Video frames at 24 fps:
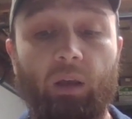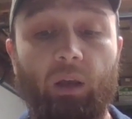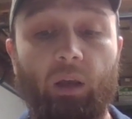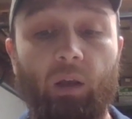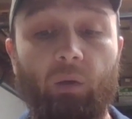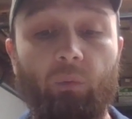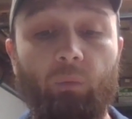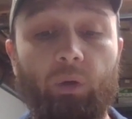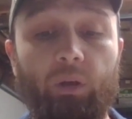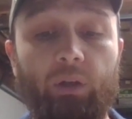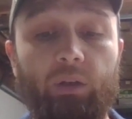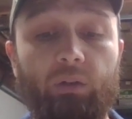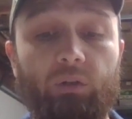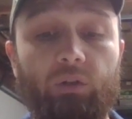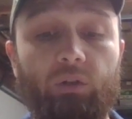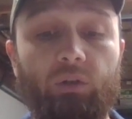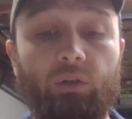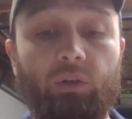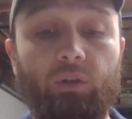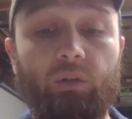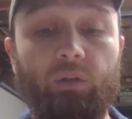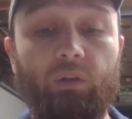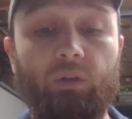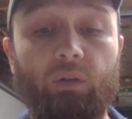And we
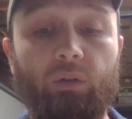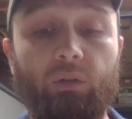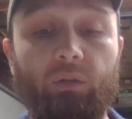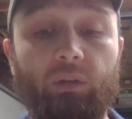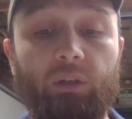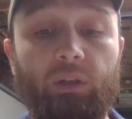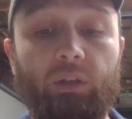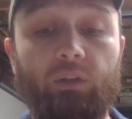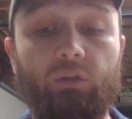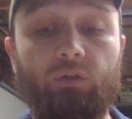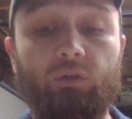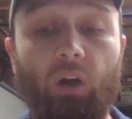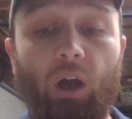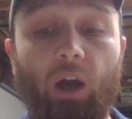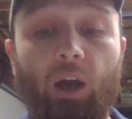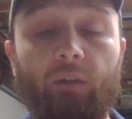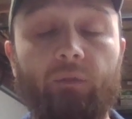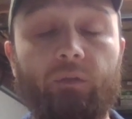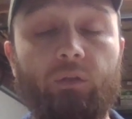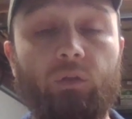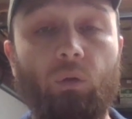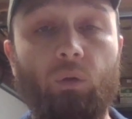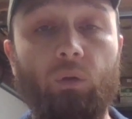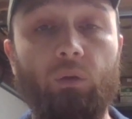should certainly
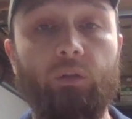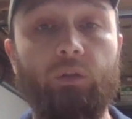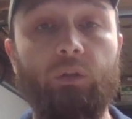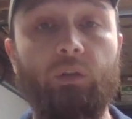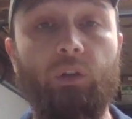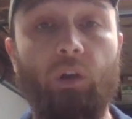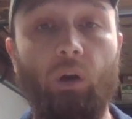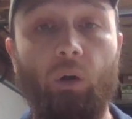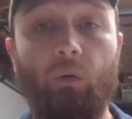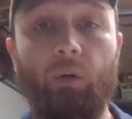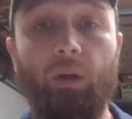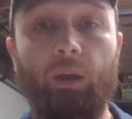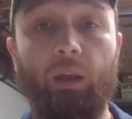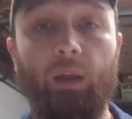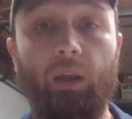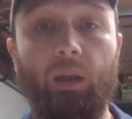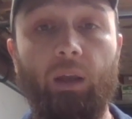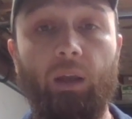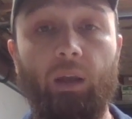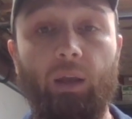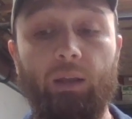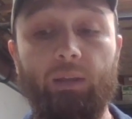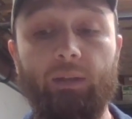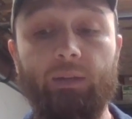strive towards going
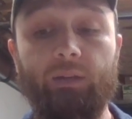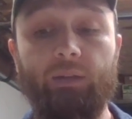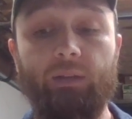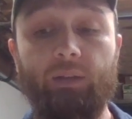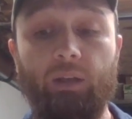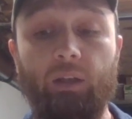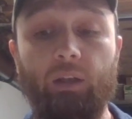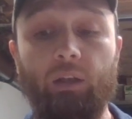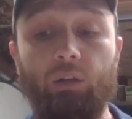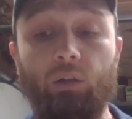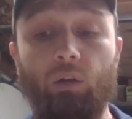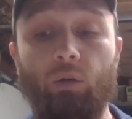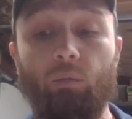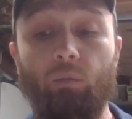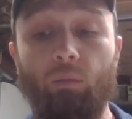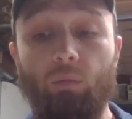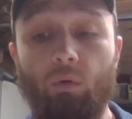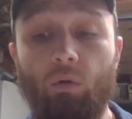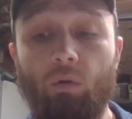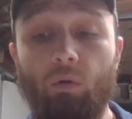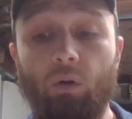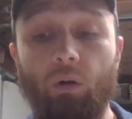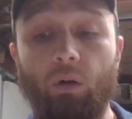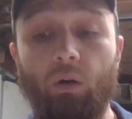and sinning no
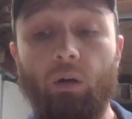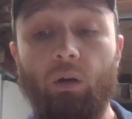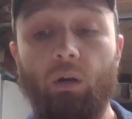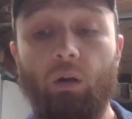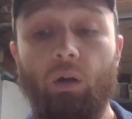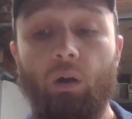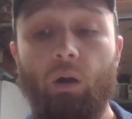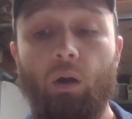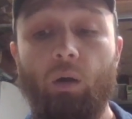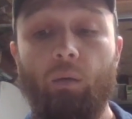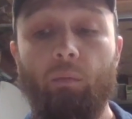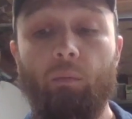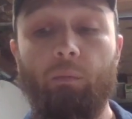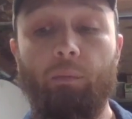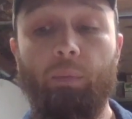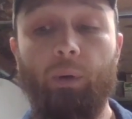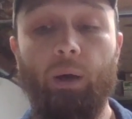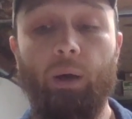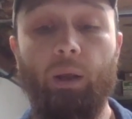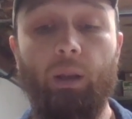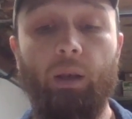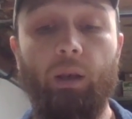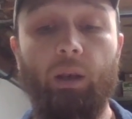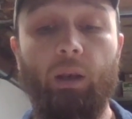more,
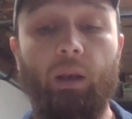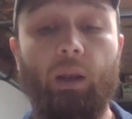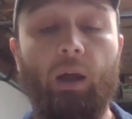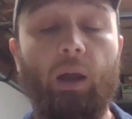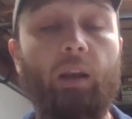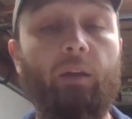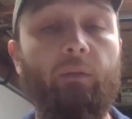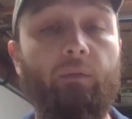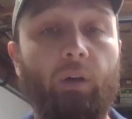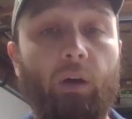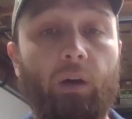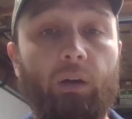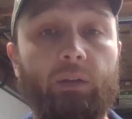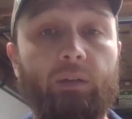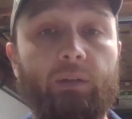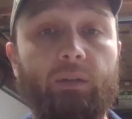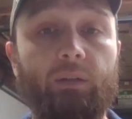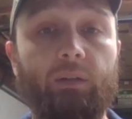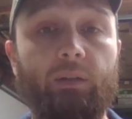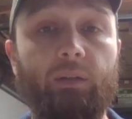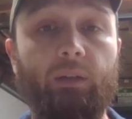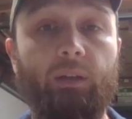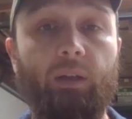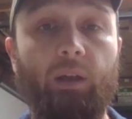but none of
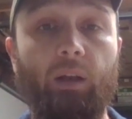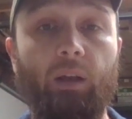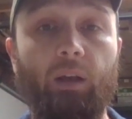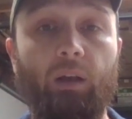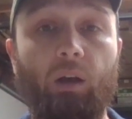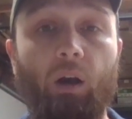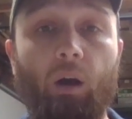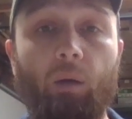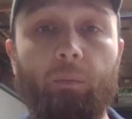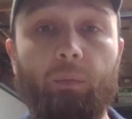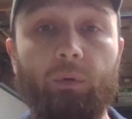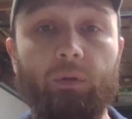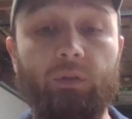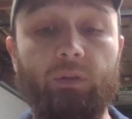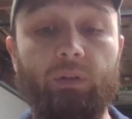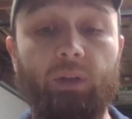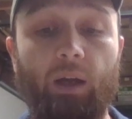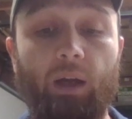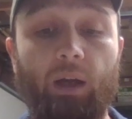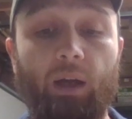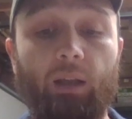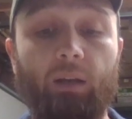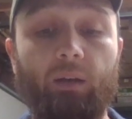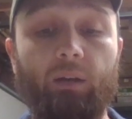us can accomplish
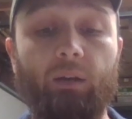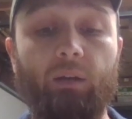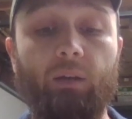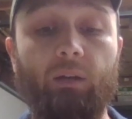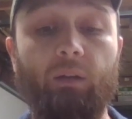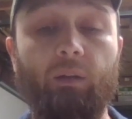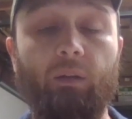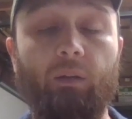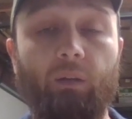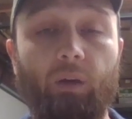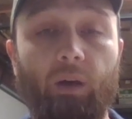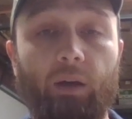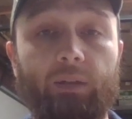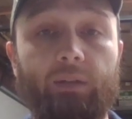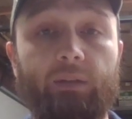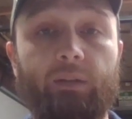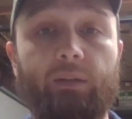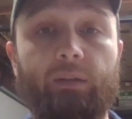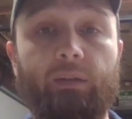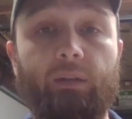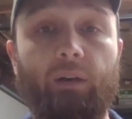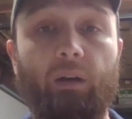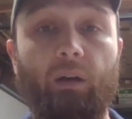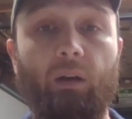that,
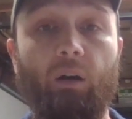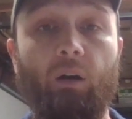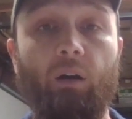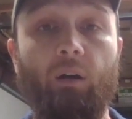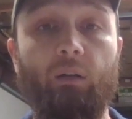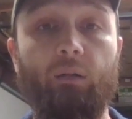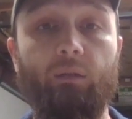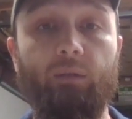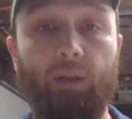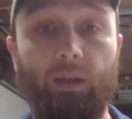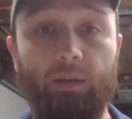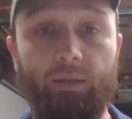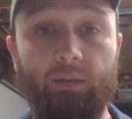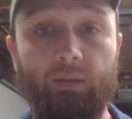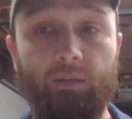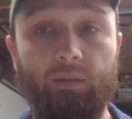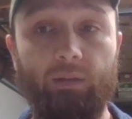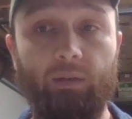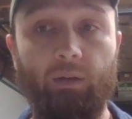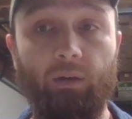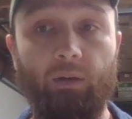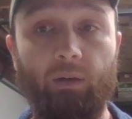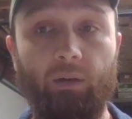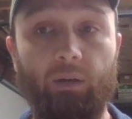thus our
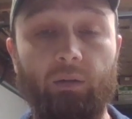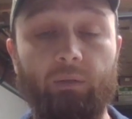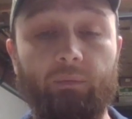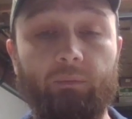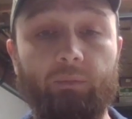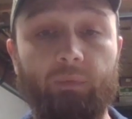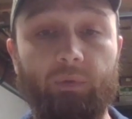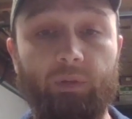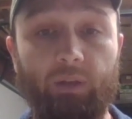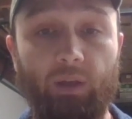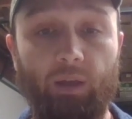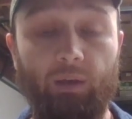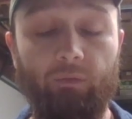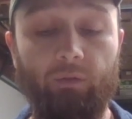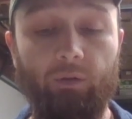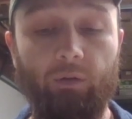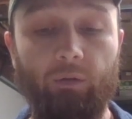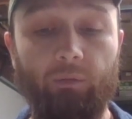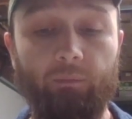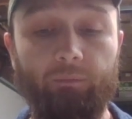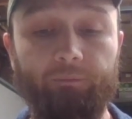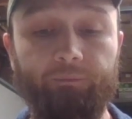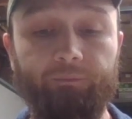necessary Savior.